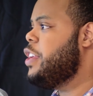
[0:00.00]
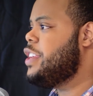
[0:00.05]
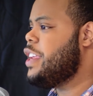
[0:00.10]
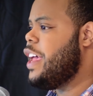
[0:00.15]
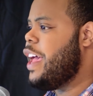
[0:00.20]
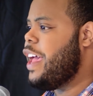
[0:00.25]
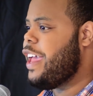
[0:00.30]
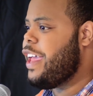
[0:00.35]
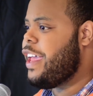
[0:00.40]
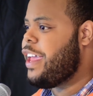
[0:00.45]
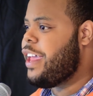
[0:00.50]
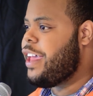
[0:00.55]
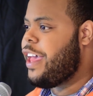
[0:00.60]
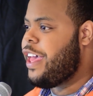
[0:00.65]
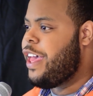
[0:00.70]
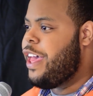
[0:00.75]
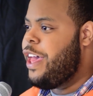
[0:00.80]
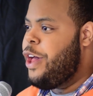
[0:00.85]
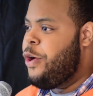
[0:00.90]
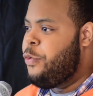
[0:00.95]
day
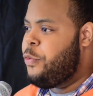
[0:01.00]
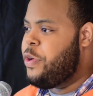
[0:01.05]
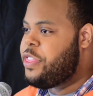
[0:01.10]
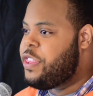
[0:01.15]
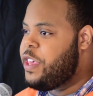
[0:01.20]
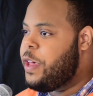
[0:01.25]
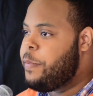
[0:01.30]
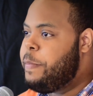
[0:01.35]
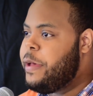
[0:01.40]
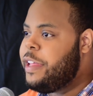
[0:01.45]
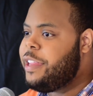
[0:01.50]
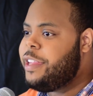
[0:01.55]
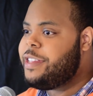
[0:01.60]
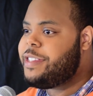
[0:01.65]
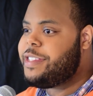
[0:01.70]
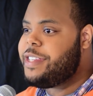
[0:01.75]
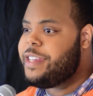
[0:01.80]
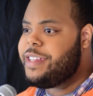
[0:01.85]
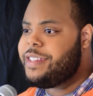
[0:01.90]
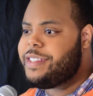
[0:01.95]
with the
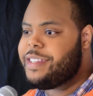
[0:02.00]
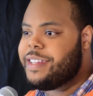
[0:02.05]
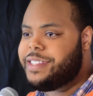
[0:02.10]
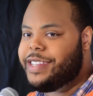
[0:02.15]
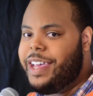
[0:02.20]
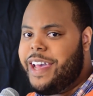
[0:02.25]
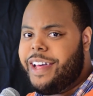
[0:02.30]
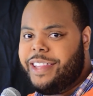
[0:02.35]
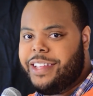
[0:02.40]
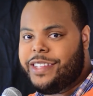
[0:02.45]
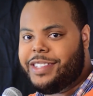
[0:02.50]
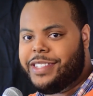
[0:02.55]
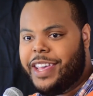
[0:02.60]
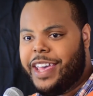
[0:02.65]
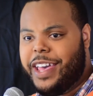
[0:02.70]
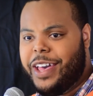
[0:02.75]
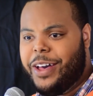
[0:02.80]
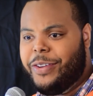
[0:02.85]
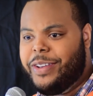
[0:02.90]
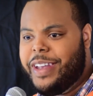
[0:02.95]
ability to tell a
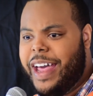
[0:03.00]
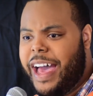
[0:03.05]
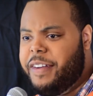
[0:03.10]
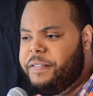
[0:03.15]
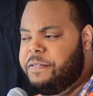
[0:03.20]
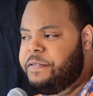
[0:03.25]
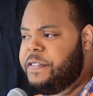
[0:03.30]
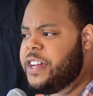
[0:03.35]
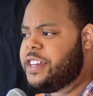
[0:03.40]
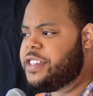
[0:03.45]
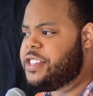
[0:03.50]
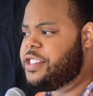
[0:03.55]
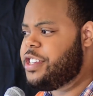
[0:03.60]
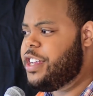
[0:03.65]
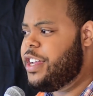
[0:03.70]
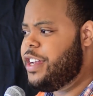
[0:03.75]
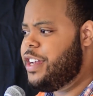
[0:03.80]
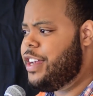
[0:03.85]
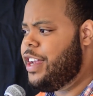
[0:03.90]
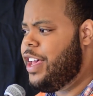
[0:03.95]
tale,
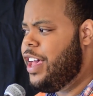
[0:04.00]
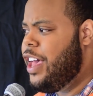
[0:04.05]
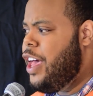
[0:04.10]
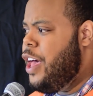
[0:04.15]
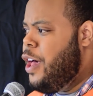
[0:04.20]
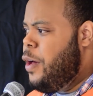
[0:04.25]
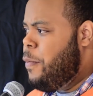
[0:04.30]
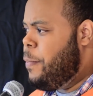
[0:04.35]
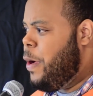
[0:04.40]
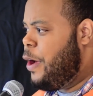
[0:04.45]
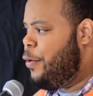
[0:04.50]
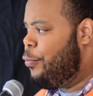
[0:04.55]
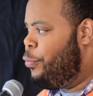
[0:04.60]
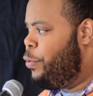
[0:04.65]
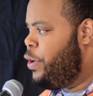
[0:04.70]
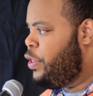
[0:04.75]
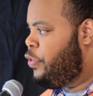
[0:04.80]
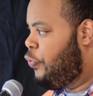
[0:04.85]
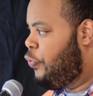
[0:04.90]
nonfiction, but with